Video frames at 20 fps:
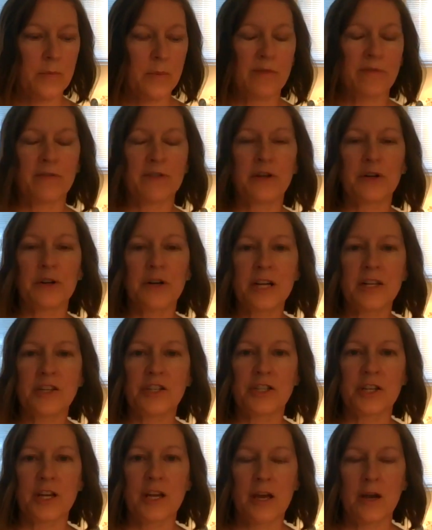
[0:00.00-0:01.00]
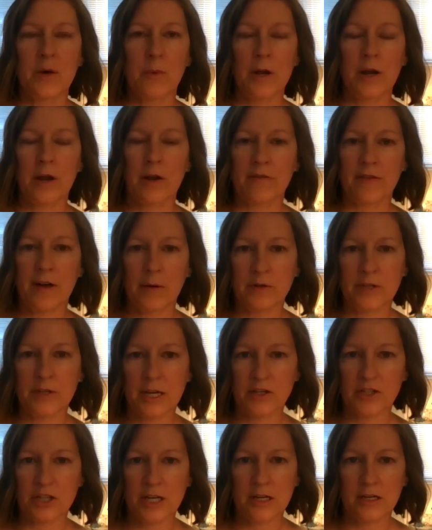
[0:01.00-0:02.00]
we flourish when our
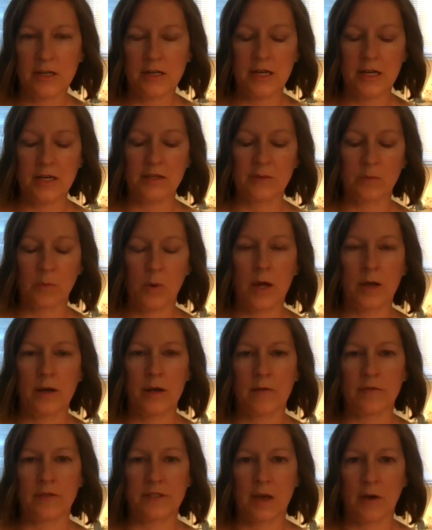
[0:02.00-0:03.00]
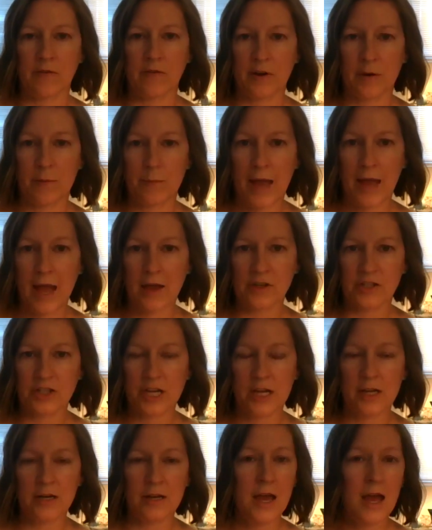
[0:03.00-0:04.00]
foundation is one of
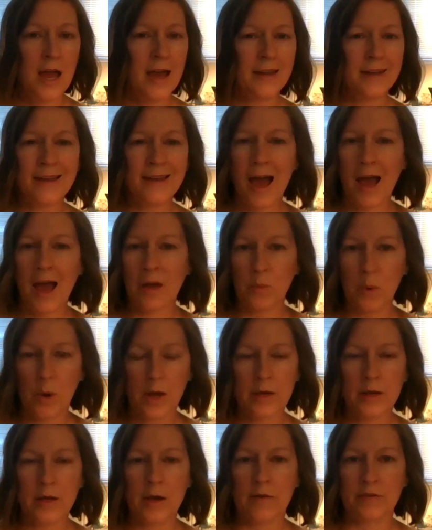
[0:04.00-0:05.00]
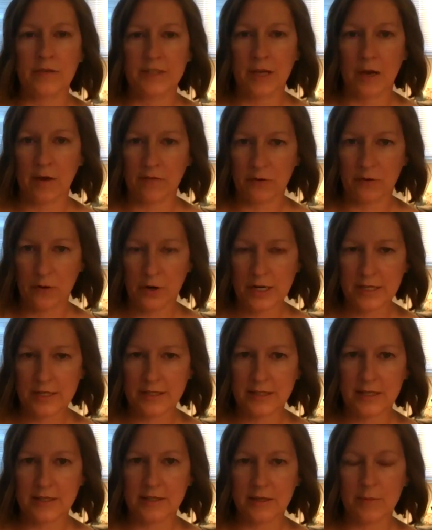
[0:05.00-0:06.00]
self-compassion, not one of
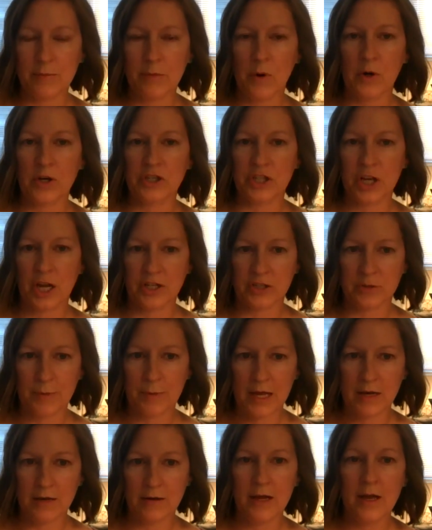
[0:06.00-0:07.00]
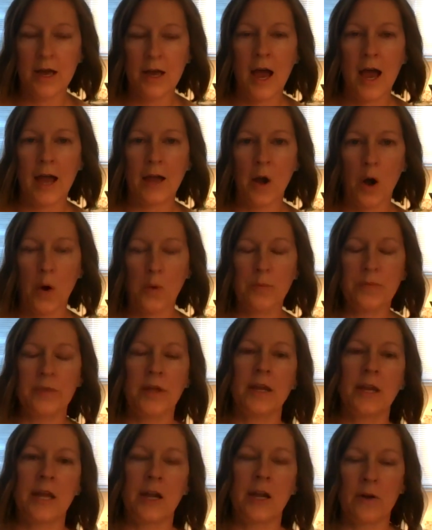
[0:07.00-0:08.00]
self-criticism or judgment. I hope
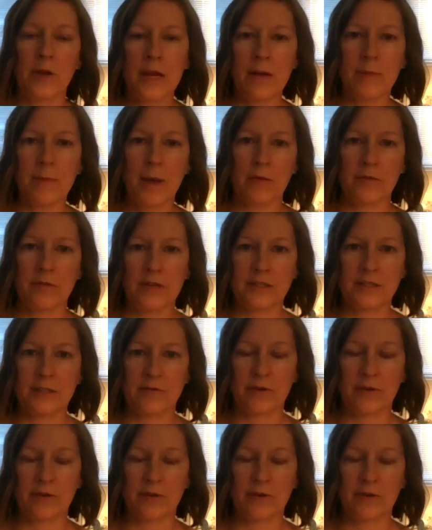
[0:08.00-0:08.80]
that hearing about these